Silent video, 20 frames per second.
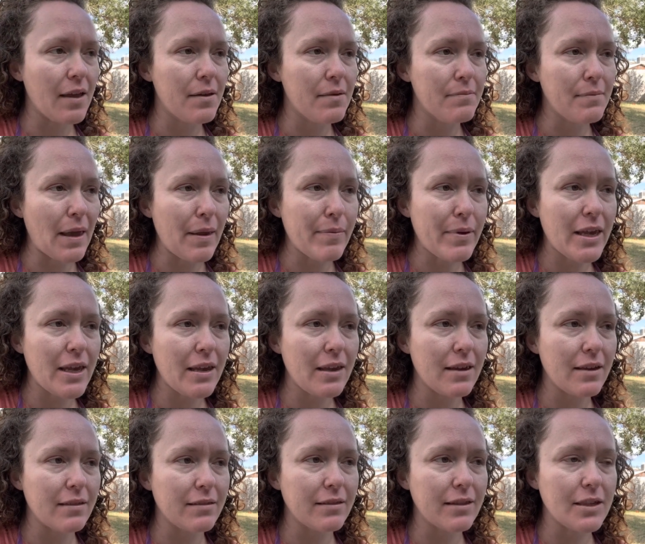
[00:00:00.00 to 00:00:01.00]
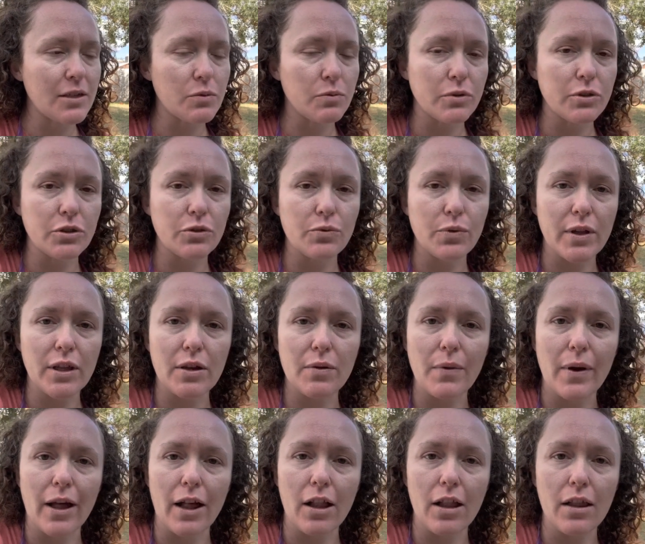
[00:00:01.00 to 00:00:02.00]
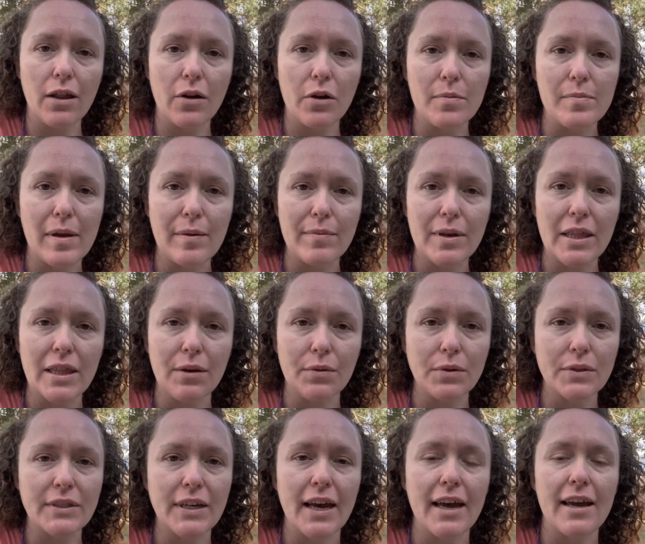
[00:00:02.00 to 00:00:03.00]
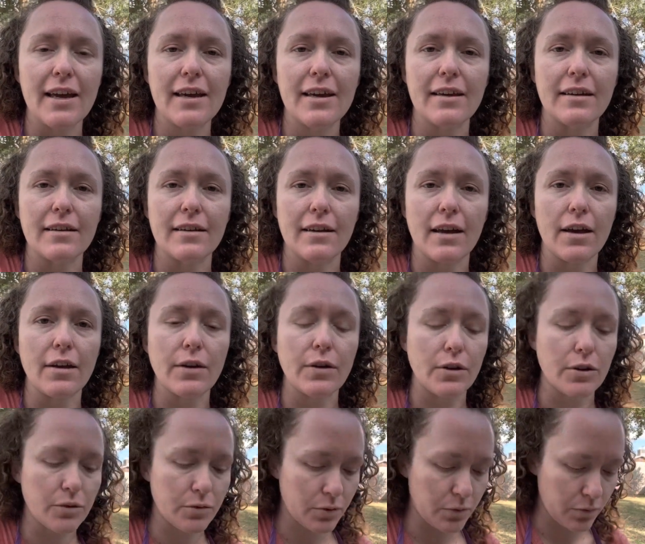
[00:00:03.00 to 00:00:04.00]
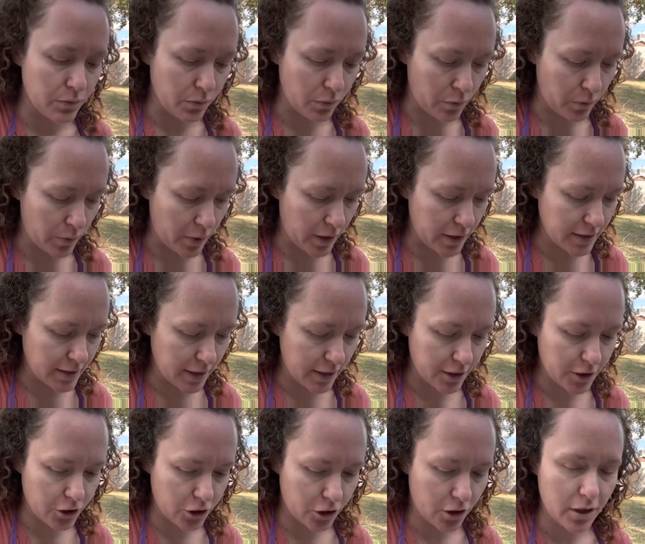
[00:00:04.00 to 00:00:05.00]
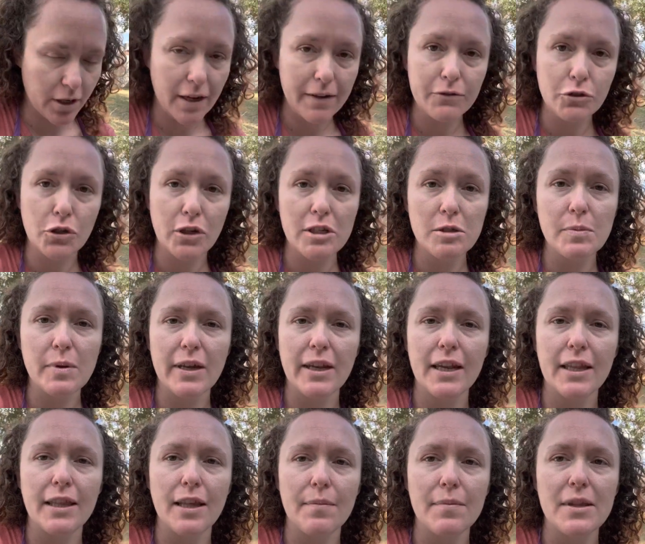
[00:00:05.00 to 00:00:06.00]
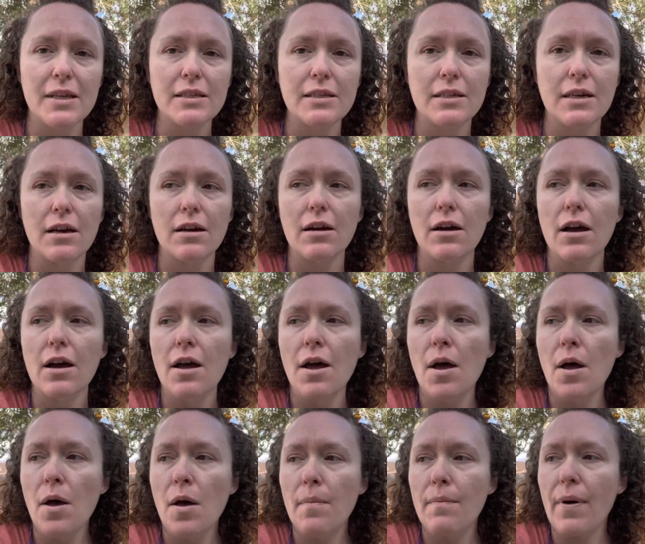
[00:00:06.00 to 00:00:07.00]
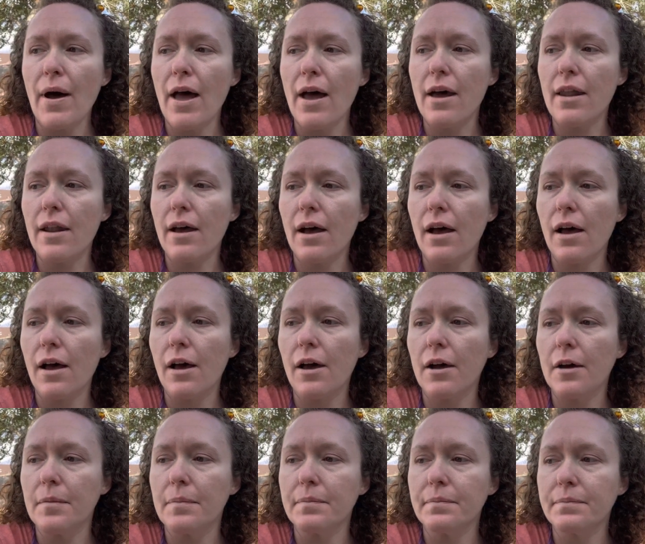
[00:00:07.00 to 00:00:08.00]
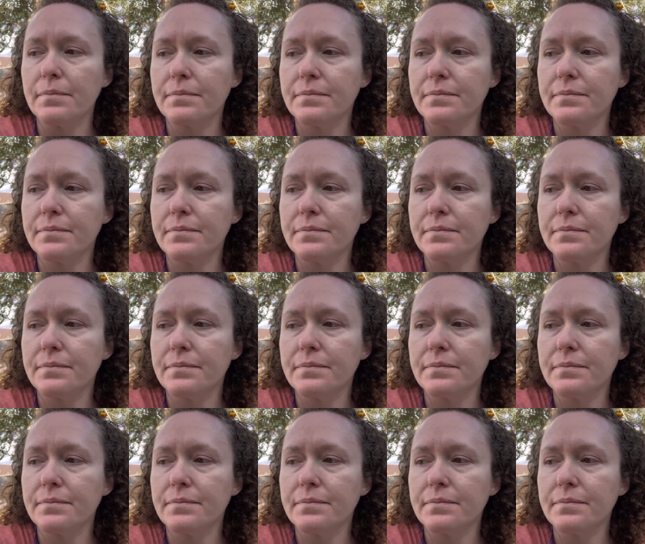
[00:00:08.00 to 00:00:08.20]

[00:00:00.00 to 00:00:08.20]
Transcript: maybe these will do really well or maybe they will die and I will realize that I shouldn't have transplanted them this young. But, um,